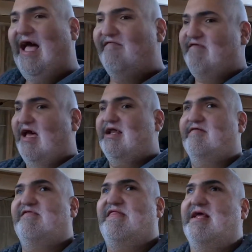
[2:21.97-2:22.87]
I've got
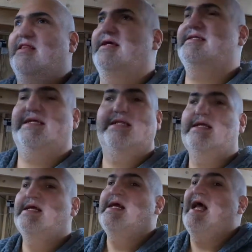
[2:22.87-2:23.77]
everything
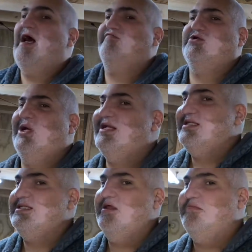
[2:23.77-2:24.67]
listed. I've
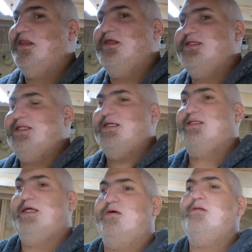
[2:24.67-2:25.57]
tried to slow my
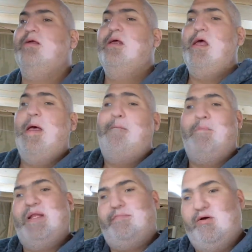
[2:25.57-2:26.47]
listings down,
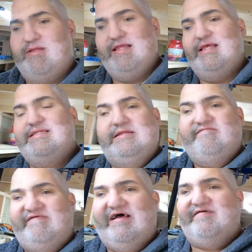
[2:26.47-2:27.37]
but I'm only
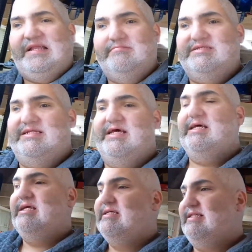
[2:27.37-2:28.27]
listing 5 items a day